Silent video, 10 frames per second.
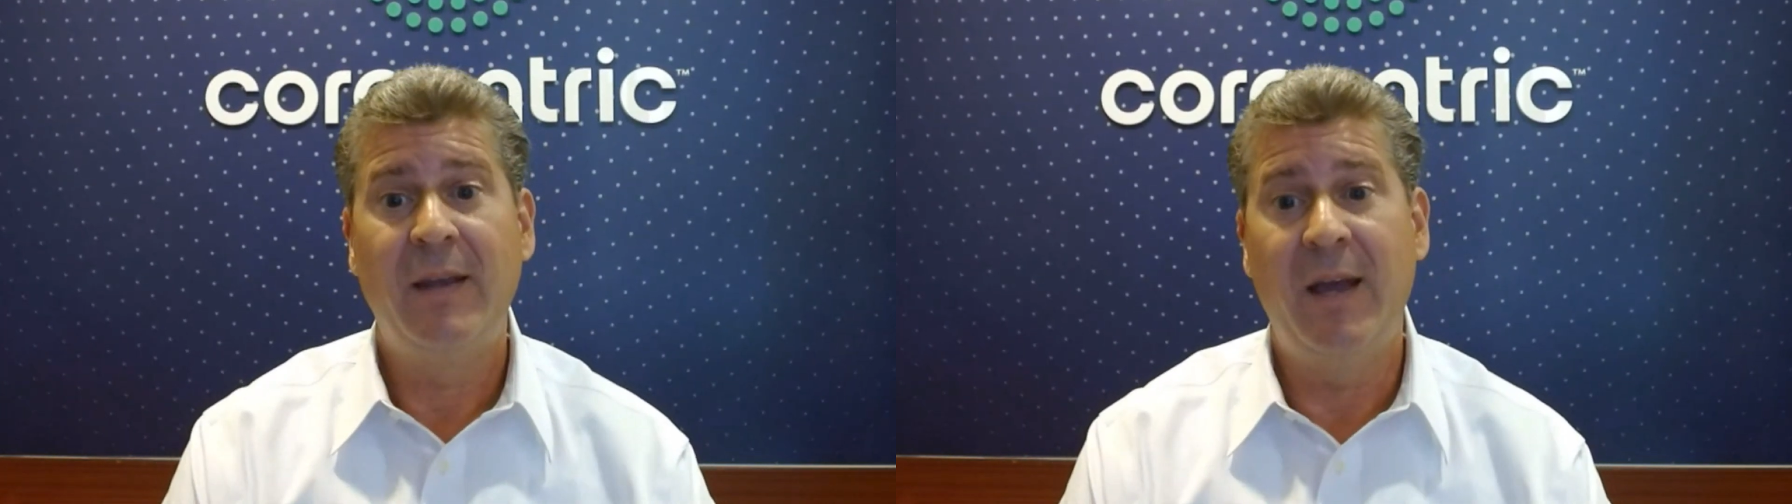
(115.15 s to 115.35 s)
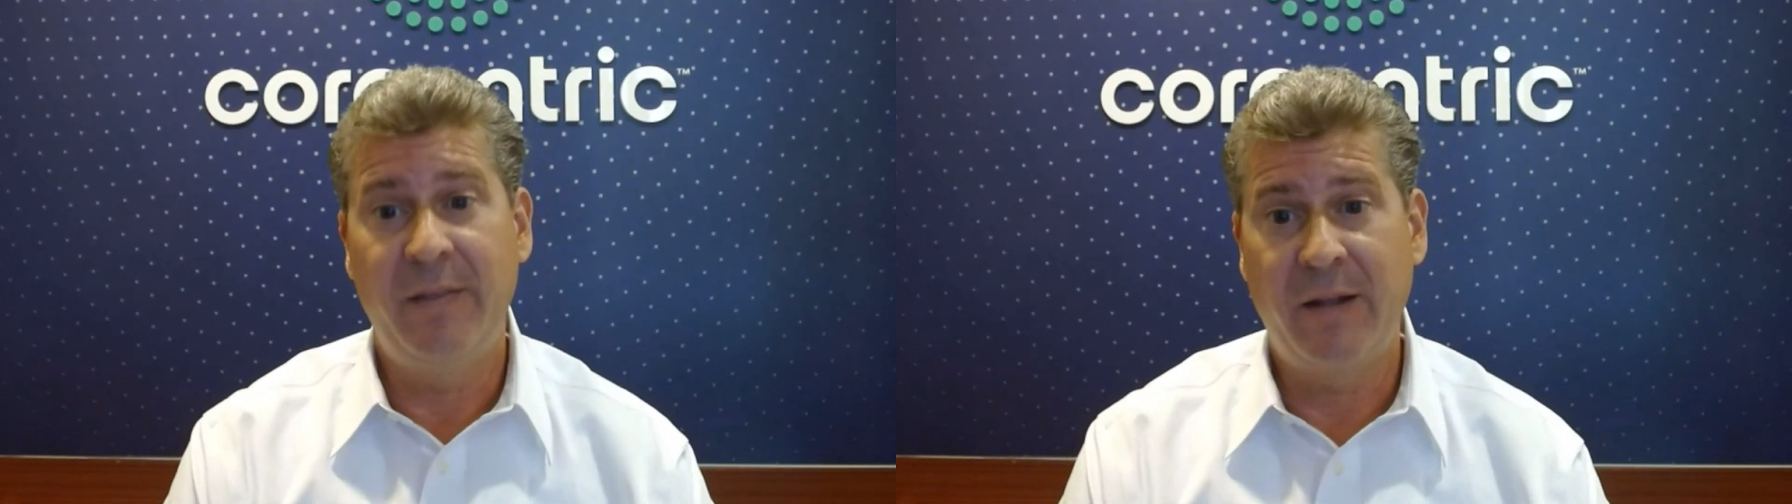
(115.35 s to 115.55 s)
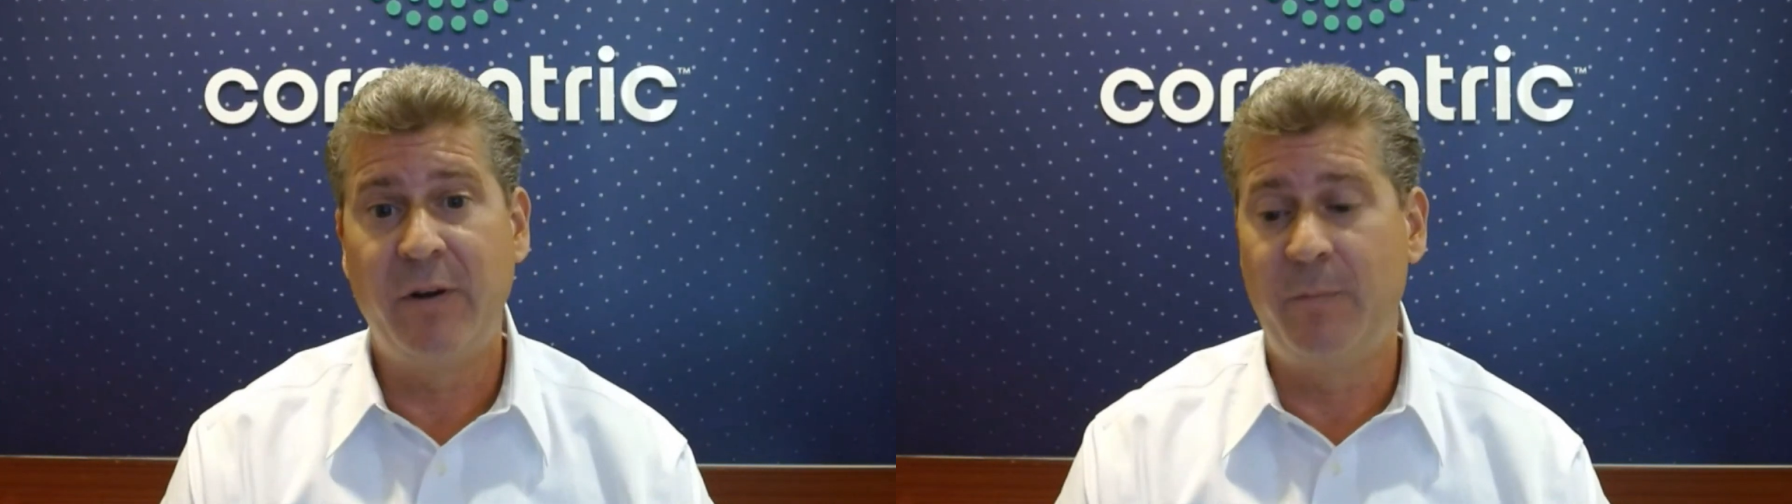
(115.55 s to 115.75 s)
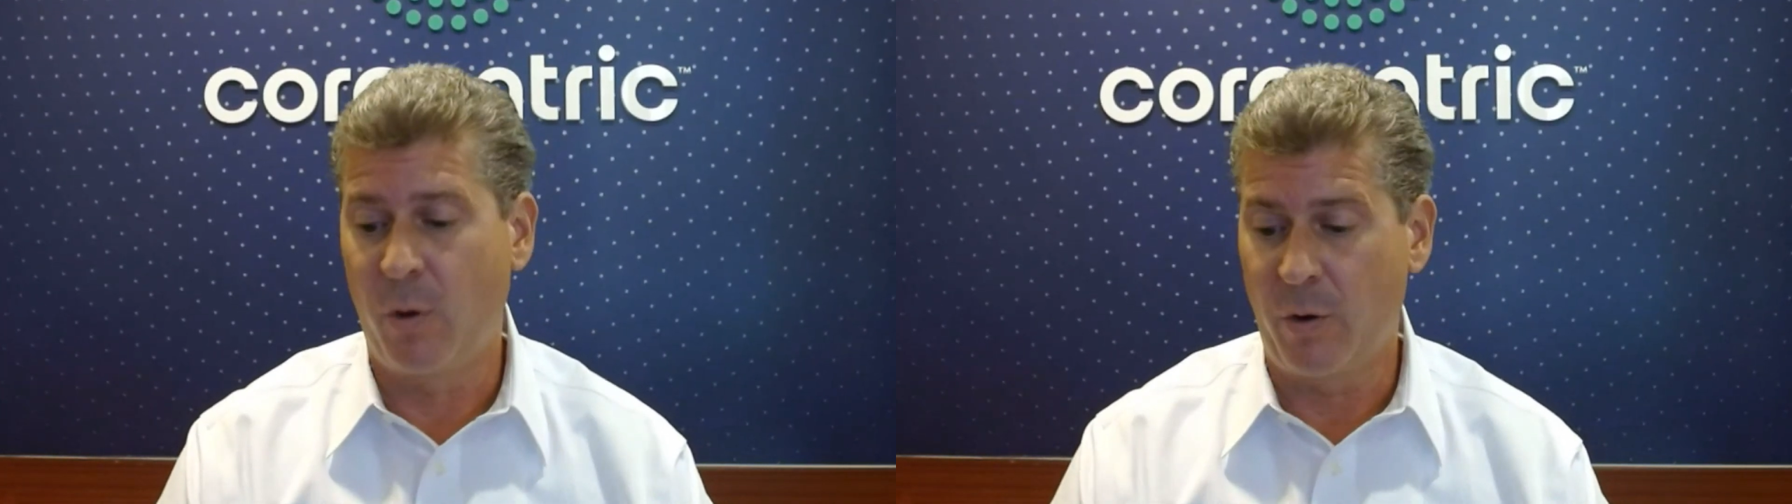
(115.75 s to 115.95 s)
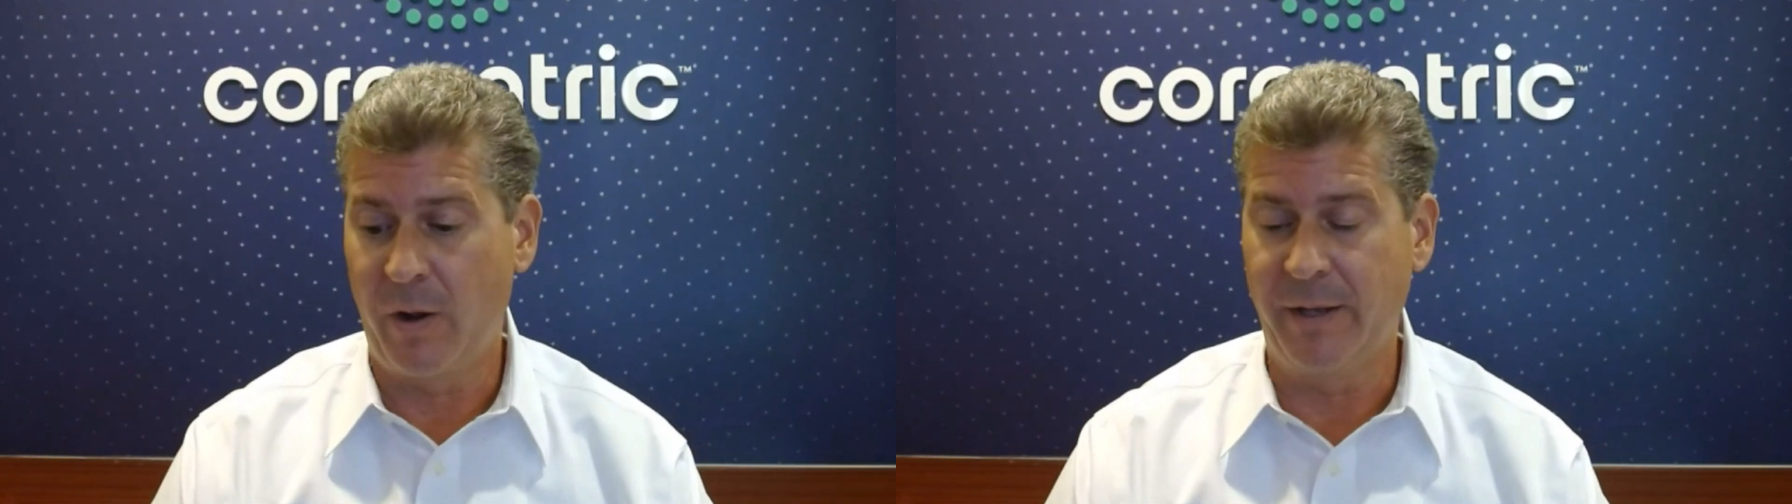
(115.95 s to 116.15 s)
and then
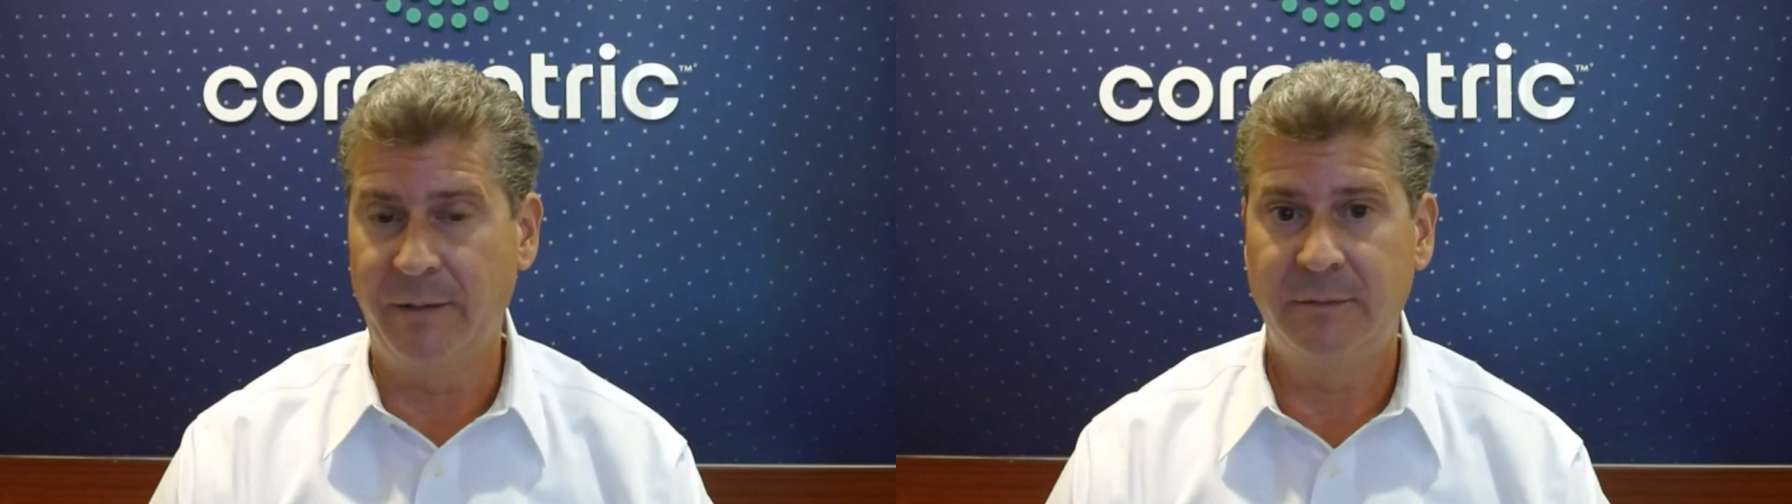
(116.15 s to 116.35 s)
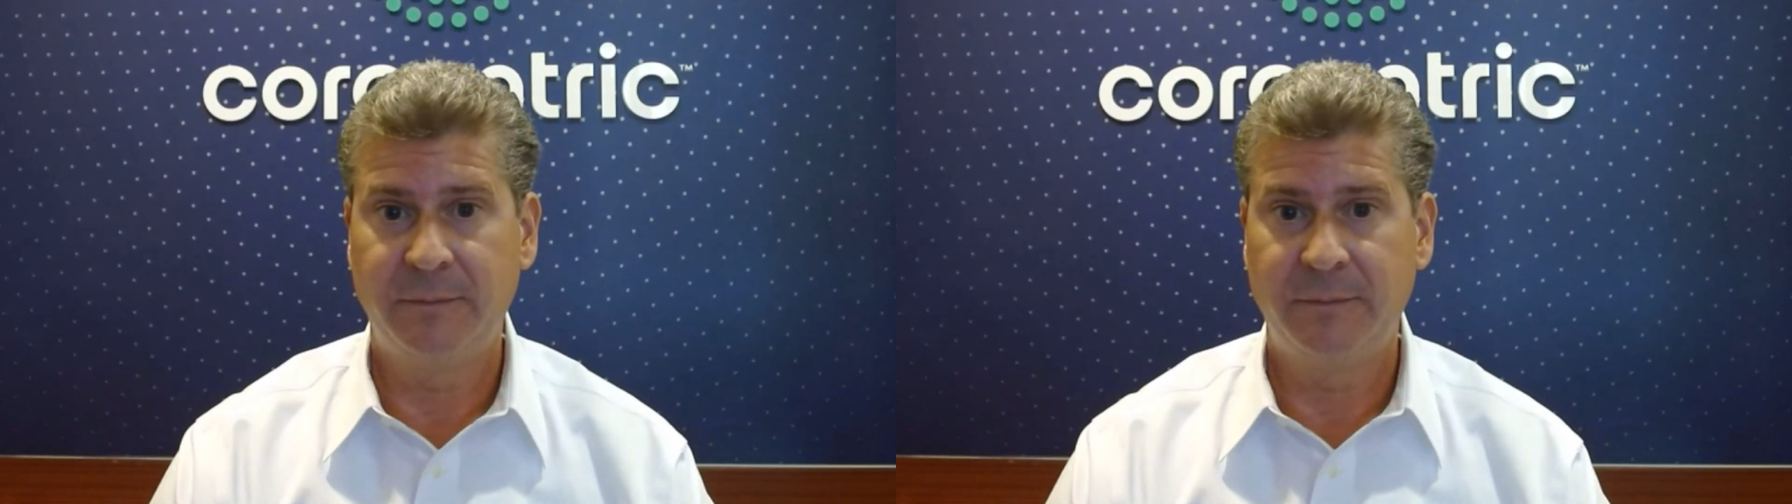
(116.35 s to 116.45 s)
report on it.